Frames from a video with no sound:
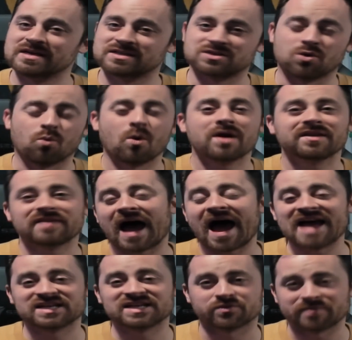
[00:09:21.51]
So one of the
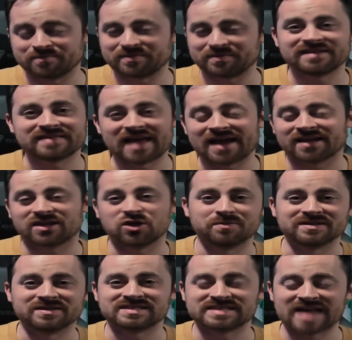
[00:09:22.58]
highs for me being that
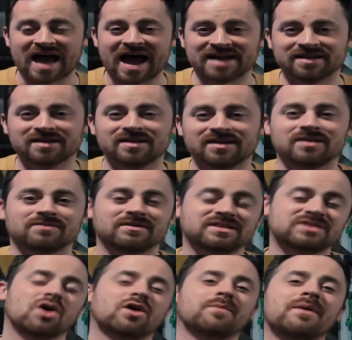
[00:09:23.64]
Cuban side. Let's
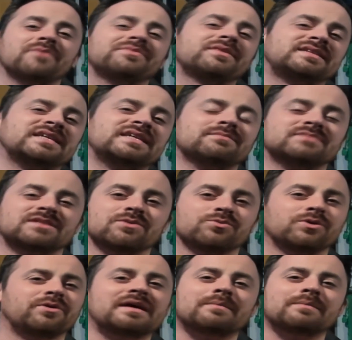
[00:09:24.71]
talk about the teams that
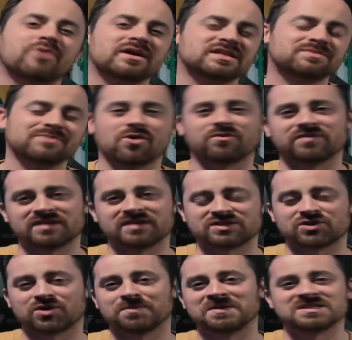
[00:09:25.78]
really impressed me over this
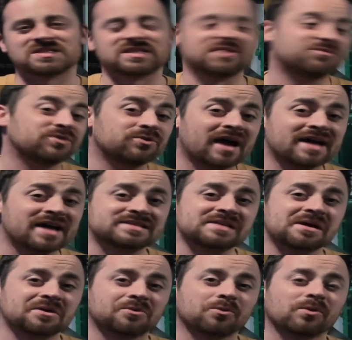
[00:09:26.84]
tournament and see if you guys
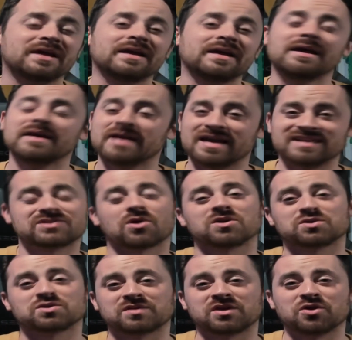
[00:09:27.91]
agree. It
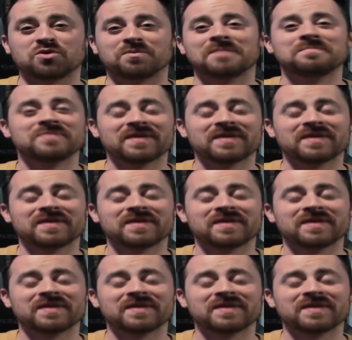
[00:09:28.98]
starts with Cuba.